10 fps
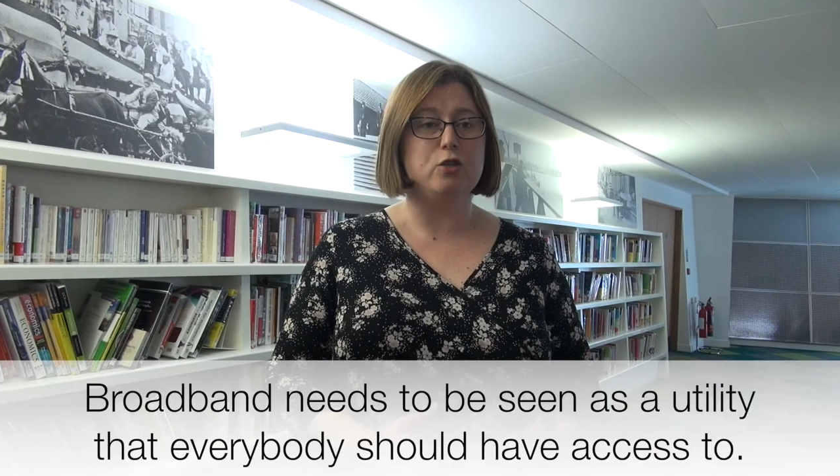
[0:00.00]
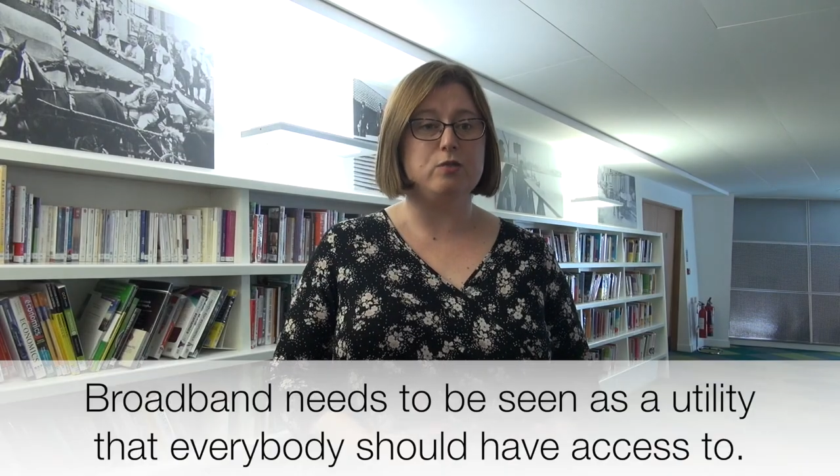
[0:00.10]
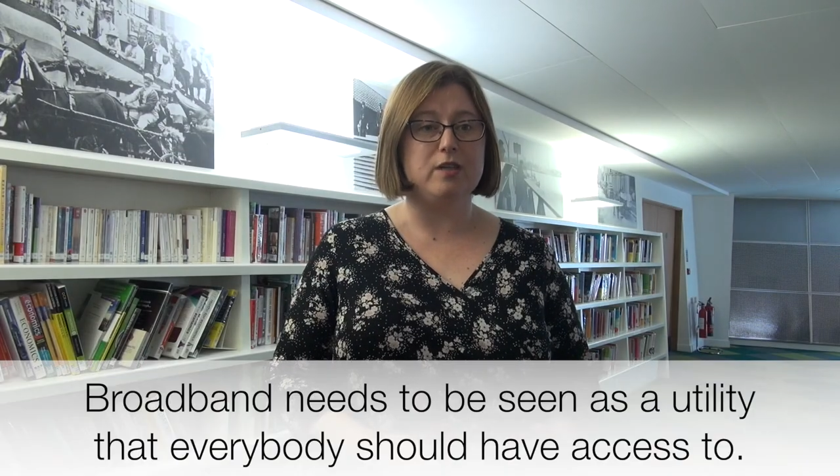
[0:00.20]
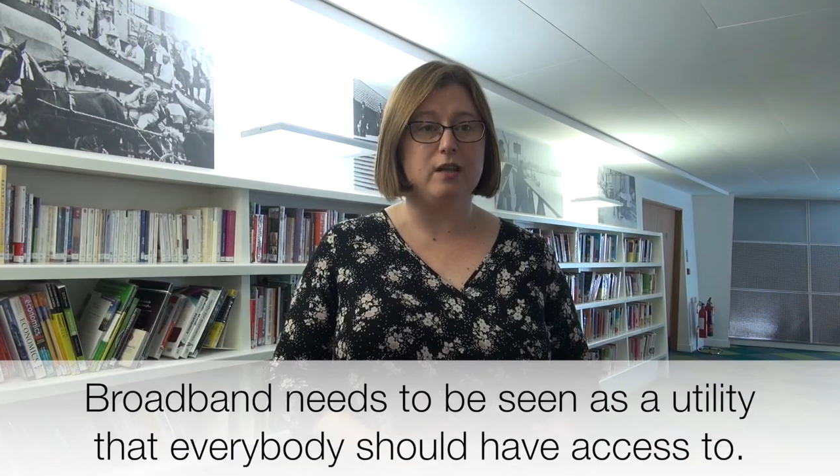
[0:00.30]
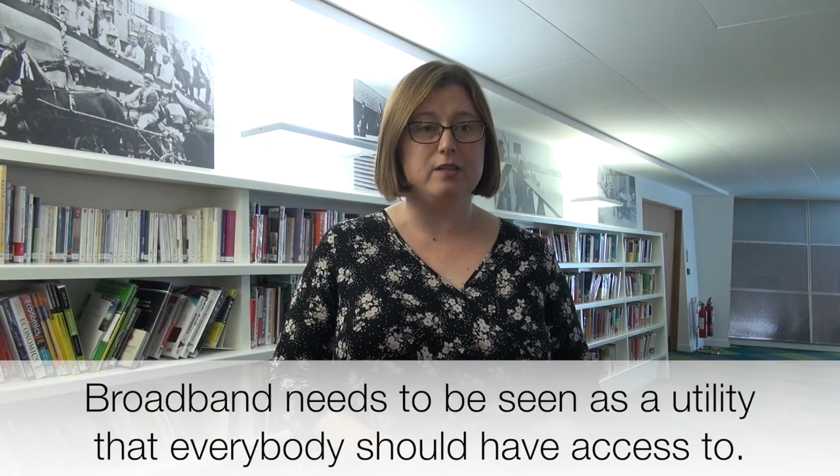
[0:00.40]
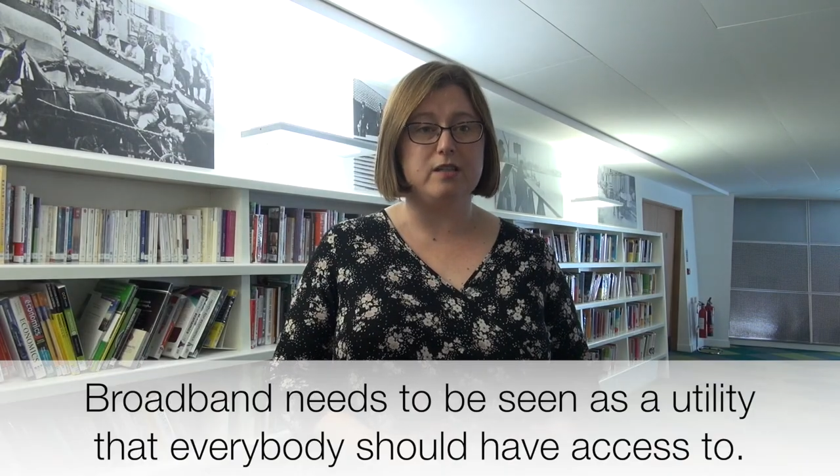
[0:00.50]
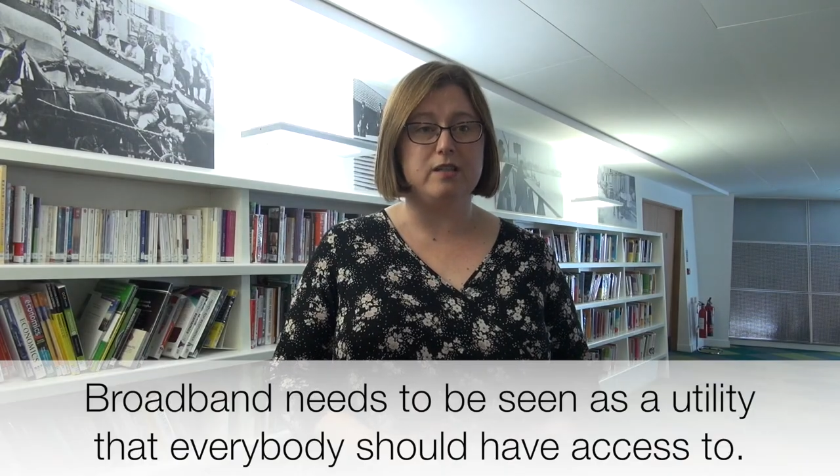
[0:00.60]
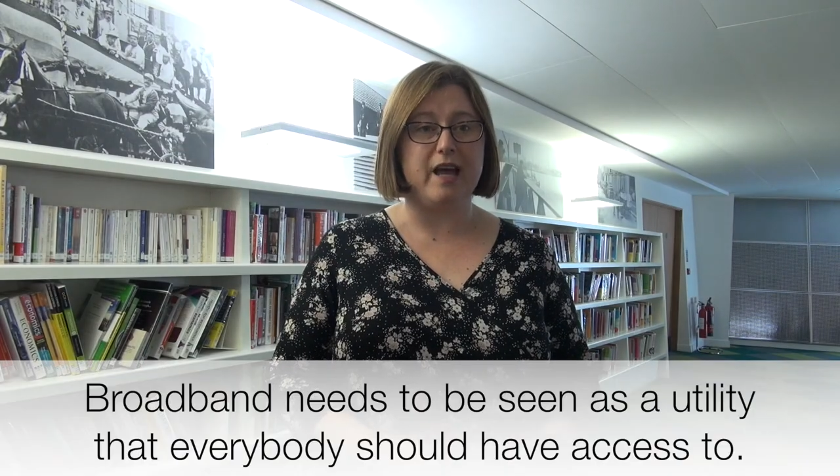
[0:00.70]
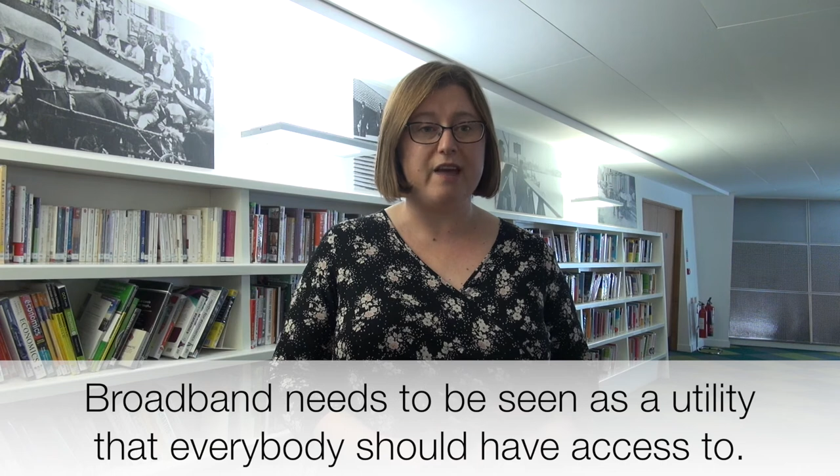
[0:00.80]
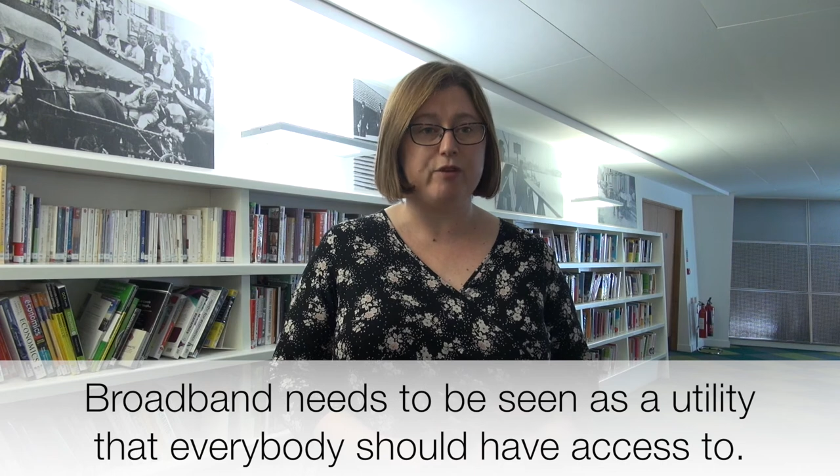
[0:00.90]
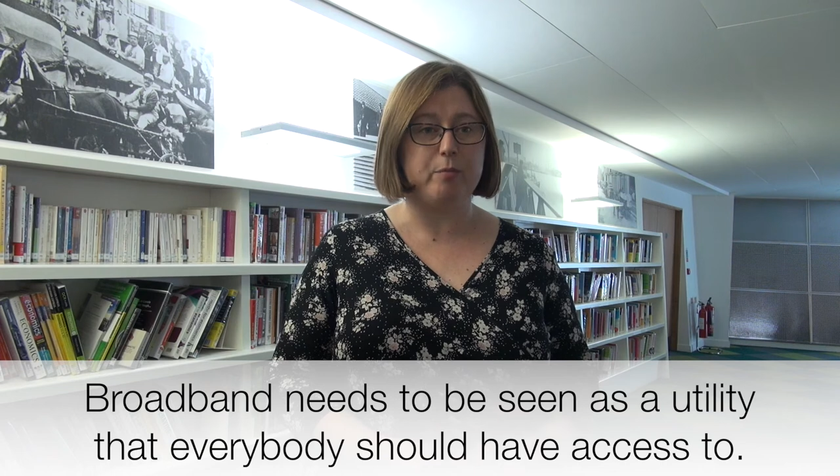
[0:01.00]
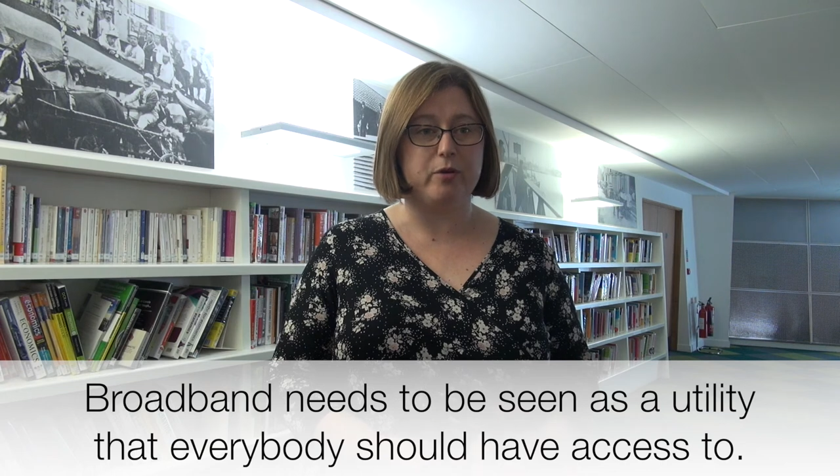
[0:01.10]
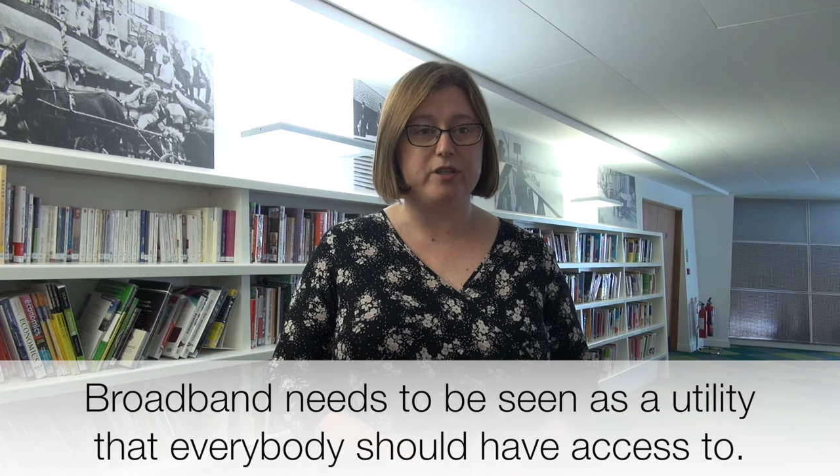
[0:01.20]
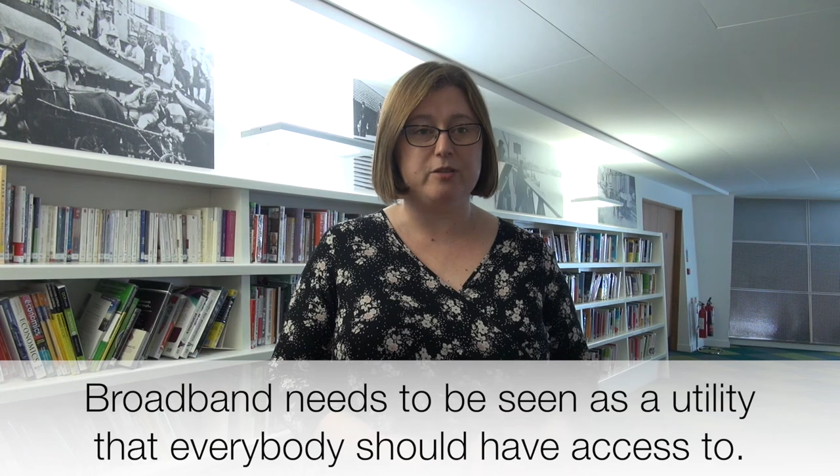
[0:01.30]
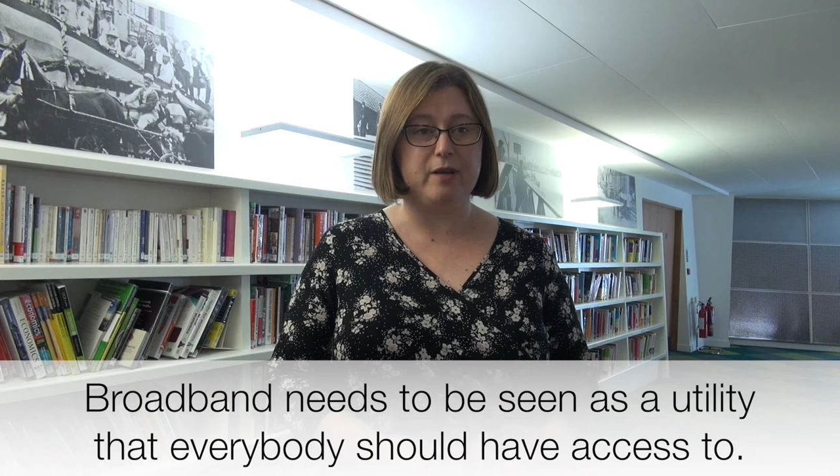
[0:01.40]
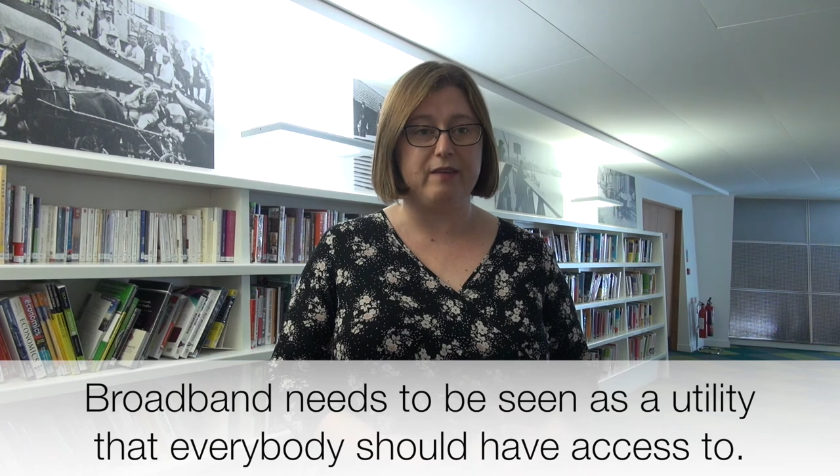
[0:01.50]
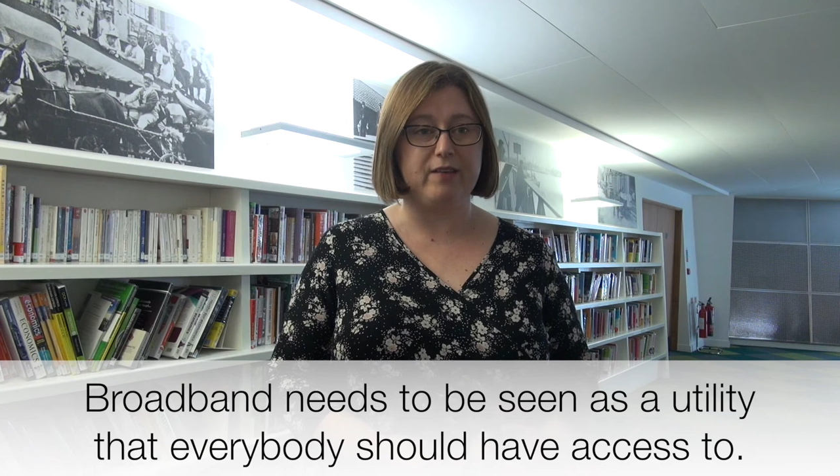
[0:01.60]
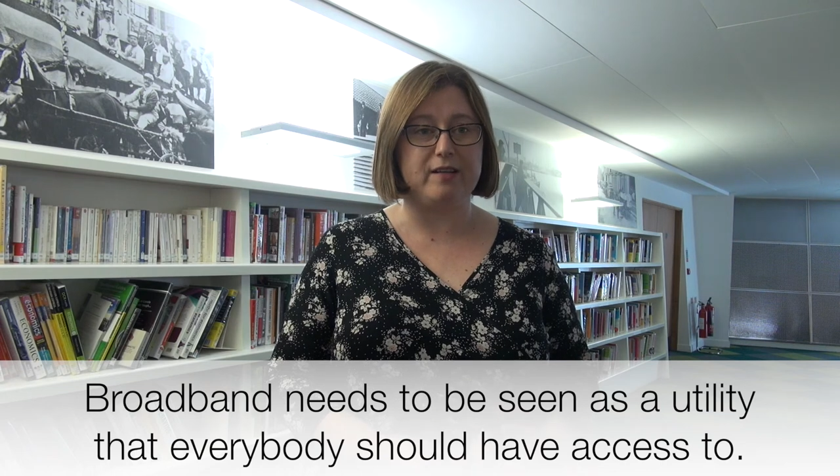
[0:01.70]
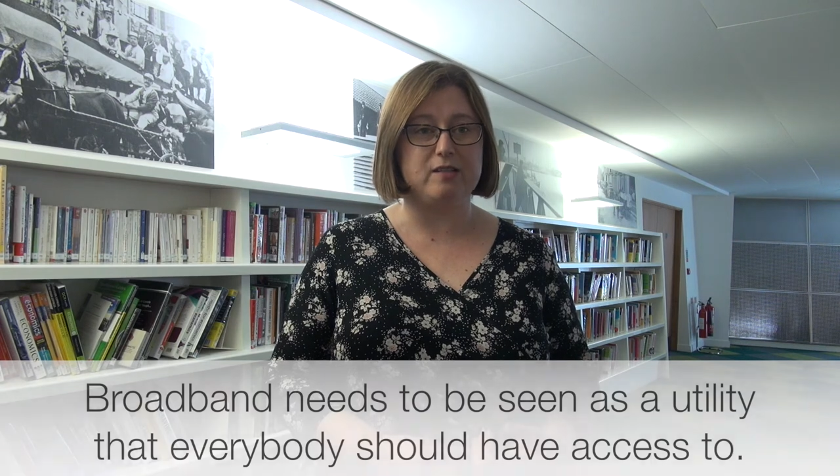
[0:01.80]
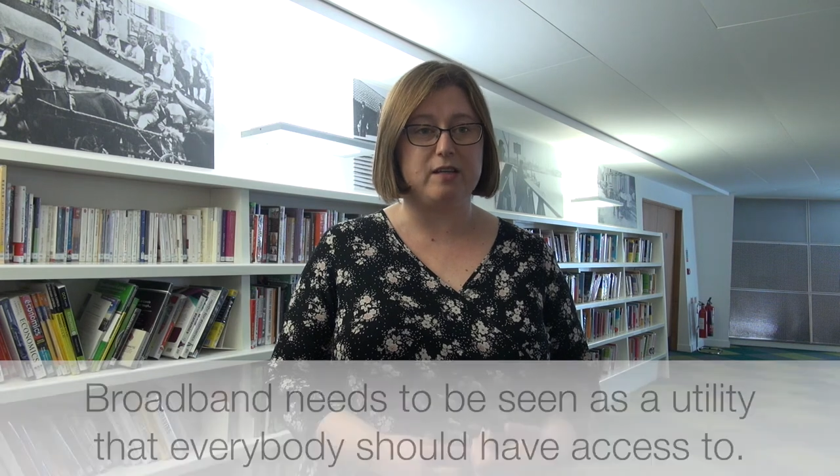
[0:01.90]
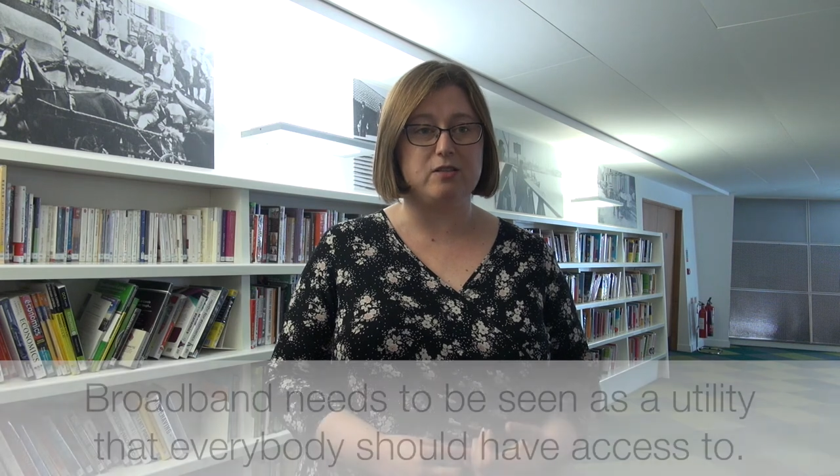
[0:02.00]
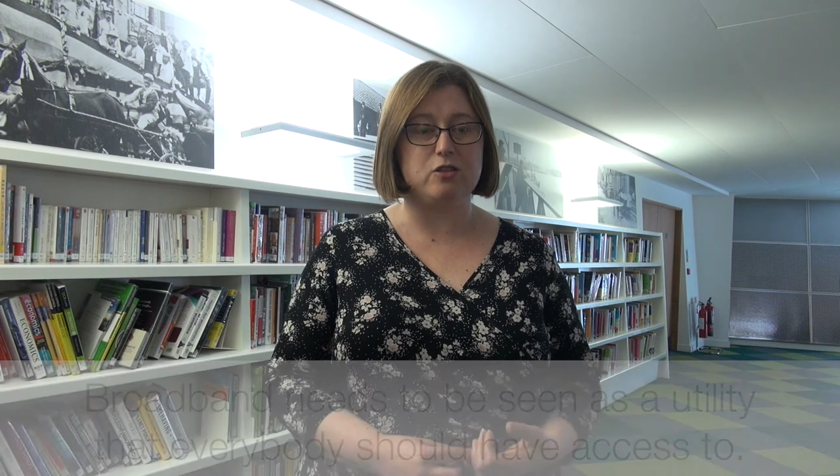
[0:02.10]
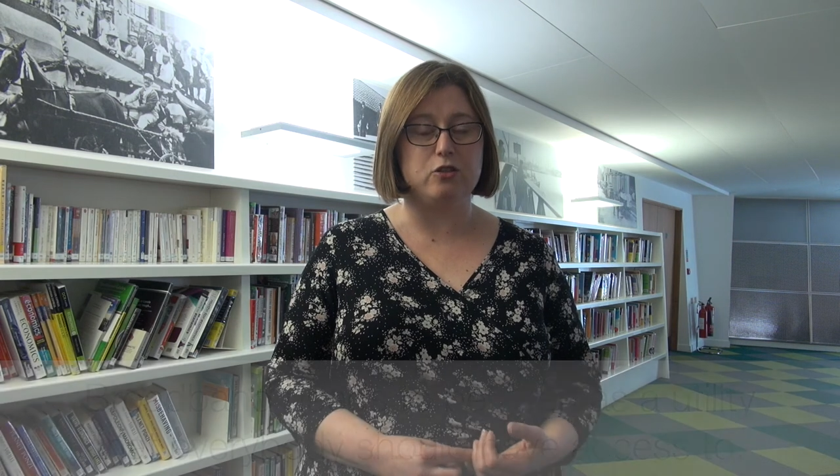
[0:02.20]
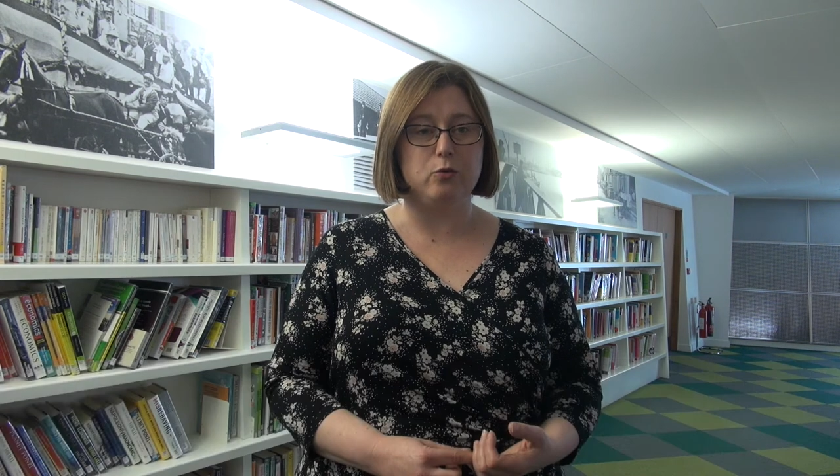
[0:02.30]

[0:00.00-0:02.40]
utility that everybody should have access to.